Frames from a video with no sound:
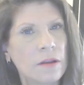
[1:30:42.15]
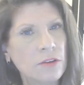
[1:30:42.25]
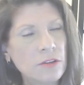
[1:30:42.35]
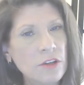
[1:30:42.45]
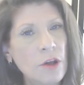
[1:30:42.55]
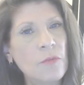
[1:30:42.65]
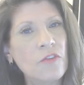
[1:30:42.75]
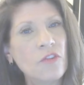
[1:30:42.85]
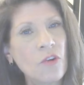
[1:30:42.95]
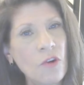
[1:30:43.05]
Just
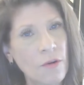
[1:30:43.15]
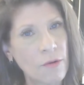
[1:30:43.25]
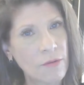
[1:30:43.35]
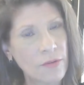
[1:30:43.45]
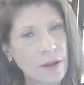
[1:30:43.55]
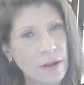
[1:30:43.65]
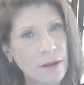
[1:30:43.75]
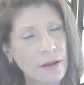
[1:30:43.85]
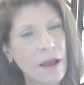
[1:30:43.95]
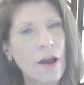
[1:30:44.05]
observe.
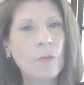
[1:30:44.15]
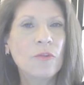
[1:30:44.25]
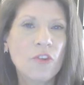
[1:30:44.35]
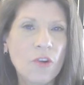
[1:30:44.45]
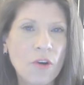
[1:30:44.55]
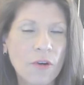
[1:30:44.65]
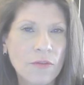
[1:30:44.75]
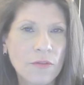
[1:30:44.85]
Observe.